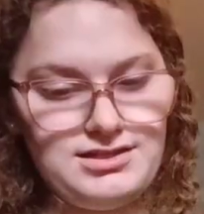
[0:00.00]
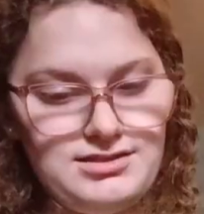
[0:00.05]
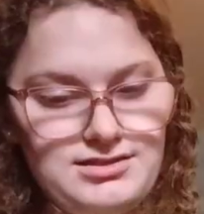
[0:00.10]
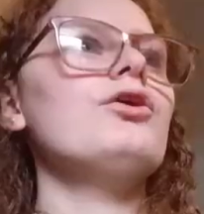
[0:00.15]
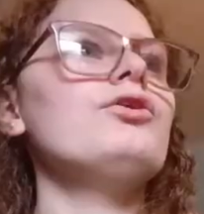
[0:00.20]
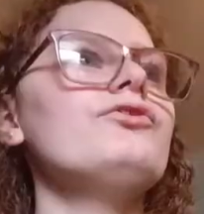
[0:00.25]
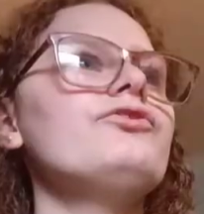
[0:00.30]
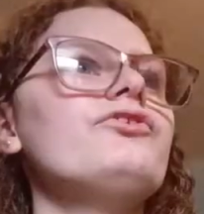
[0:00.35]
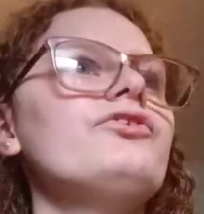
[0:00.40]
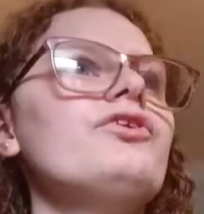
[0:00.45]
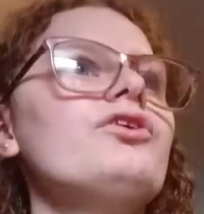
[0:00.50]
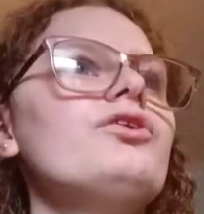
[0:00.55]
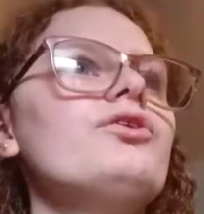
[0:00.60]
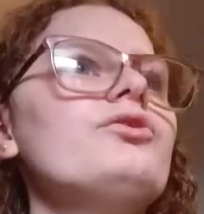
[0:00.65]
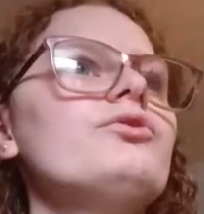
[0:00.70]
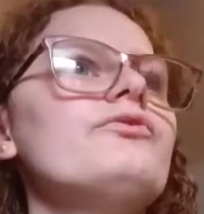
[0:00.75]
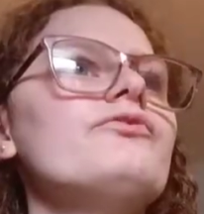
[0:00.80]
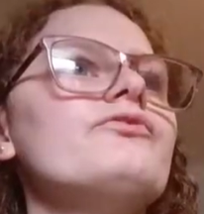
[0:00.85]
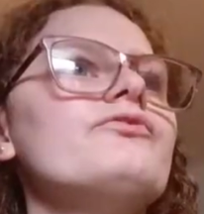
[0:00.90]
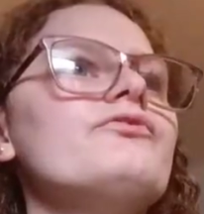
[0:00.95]

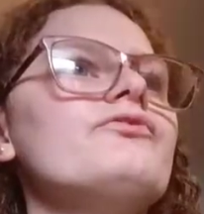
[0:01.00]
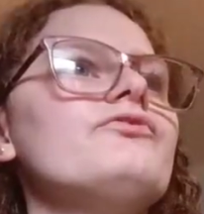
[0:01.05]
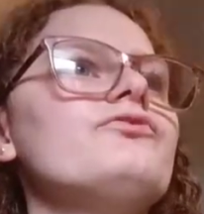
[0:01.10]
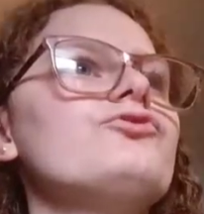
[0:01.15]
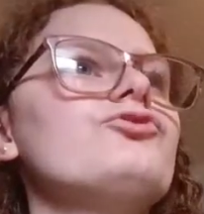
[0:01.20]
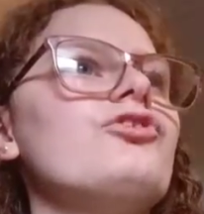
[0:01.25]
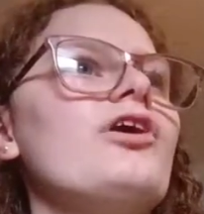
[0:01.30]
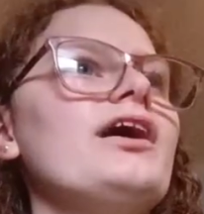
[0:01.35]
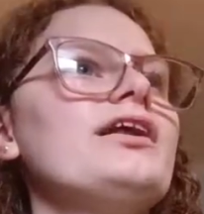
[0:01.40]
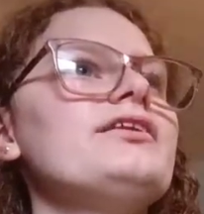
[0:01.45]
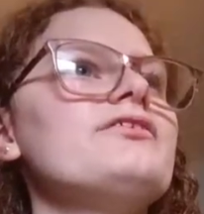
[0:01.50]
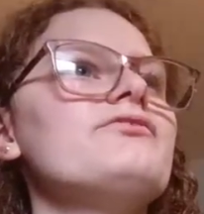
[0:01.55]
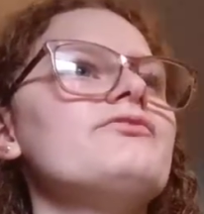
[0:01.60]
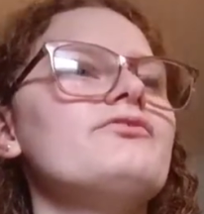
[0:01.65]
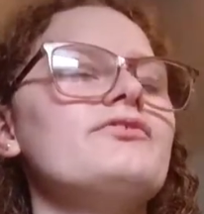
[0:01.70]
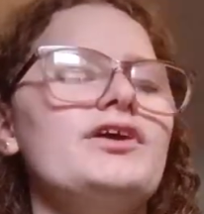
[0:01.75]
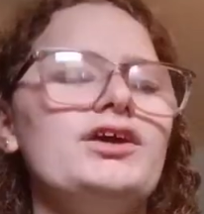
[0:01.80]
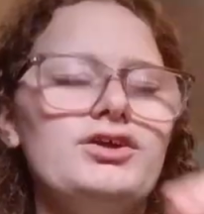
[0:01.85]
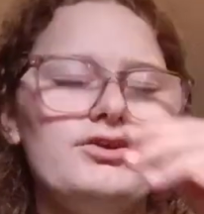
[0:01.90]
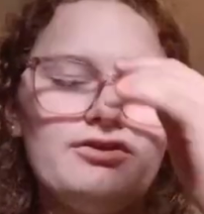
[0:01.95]
Also, trying to
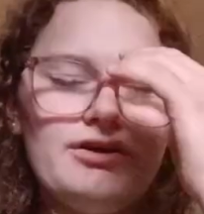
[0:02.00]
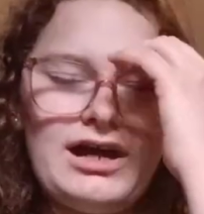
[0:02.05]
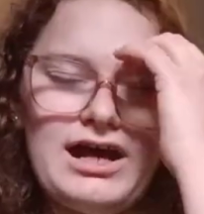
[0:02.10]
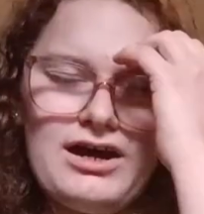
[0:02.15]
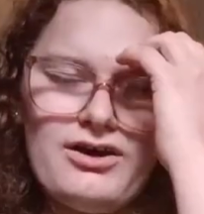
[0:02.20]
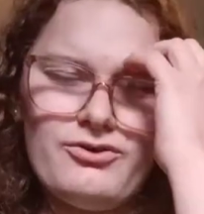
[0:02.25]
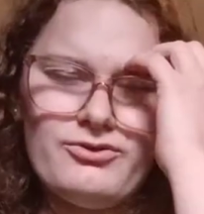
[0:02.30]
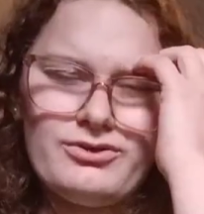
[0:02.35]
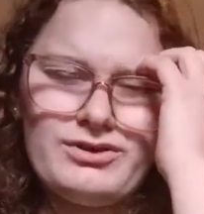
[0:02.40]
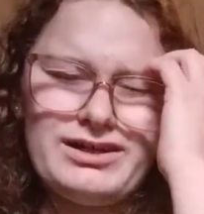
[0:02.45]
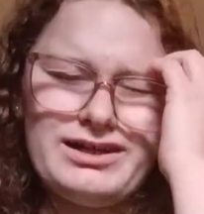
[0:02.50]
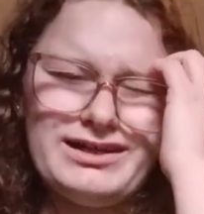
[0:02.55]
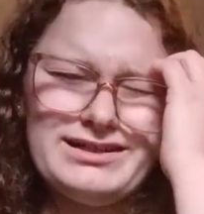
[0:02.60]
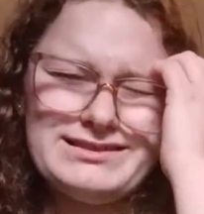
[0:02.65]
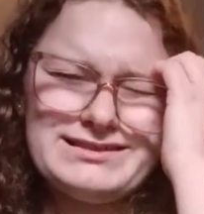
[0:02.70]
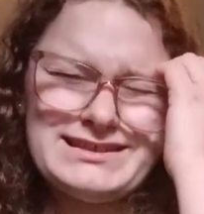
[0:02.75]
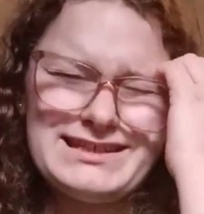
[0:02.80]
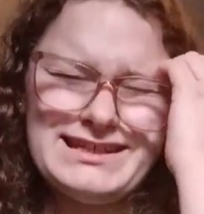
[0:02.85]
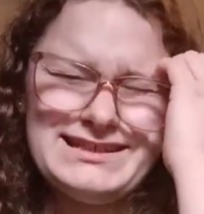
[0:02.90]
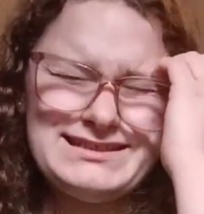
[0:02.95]
figure out,
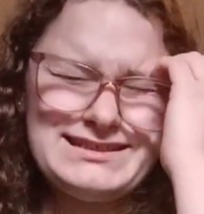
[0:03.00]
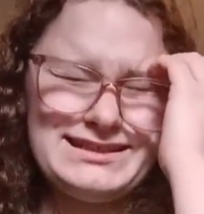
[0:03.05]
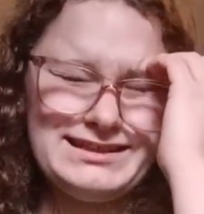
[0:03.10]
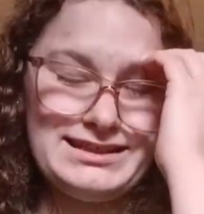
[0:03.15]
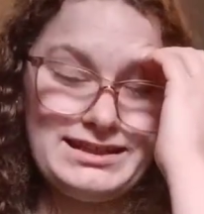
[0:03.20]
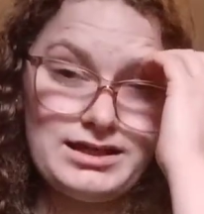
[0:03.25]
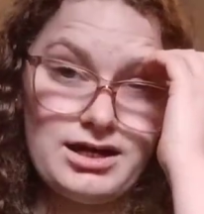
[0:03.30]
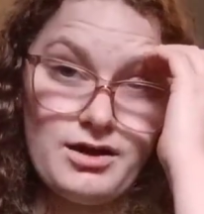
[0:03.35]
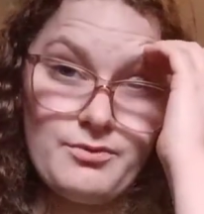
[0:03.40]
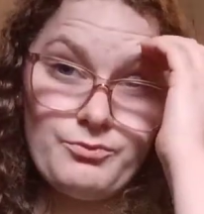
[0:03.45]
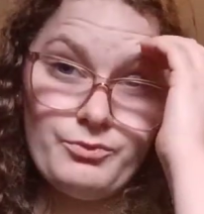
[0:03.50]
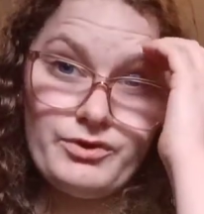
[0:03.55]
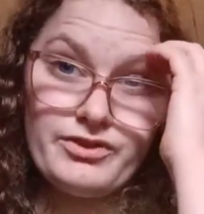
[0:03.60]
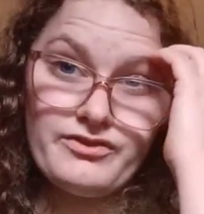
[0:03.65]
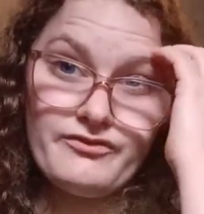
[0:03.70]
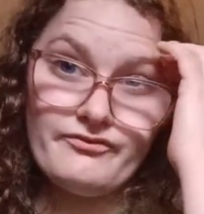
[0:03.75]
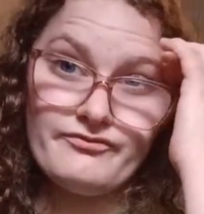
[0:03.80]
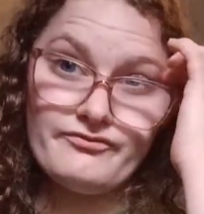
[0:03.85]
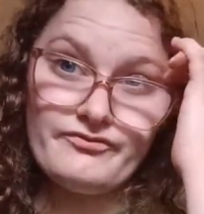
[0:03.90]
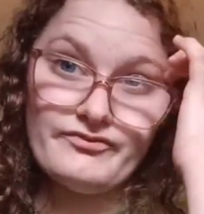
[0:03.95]
because it didn't come with
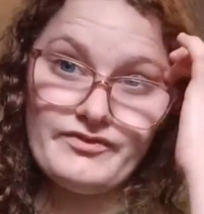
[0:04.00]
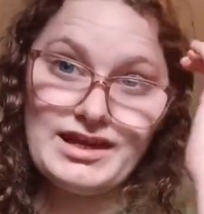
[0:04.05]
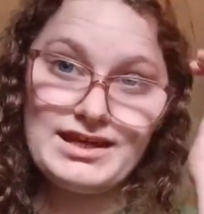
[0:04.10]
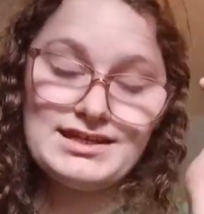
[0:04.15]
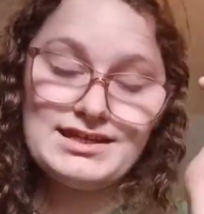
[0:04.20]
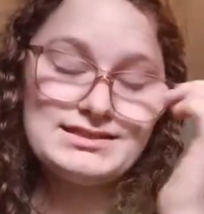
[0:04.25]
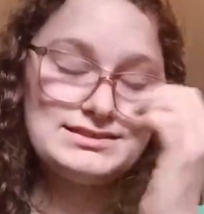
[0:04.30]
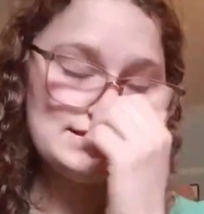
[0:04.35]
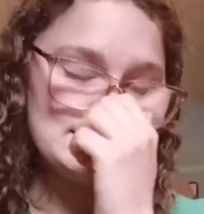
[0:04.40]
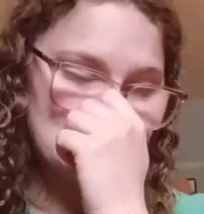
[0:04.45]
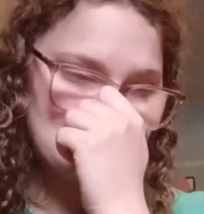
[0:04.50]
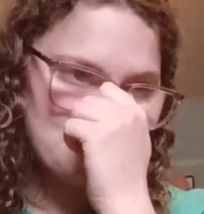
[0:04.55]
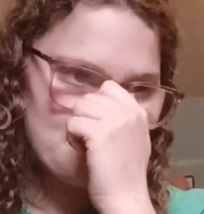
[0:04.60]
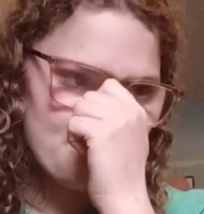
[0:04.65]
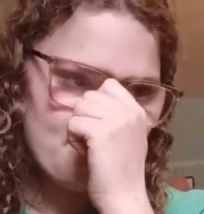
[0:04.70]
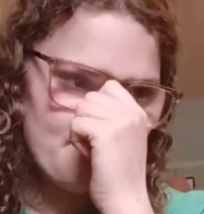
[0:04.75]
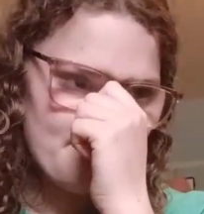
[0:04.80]
a vase,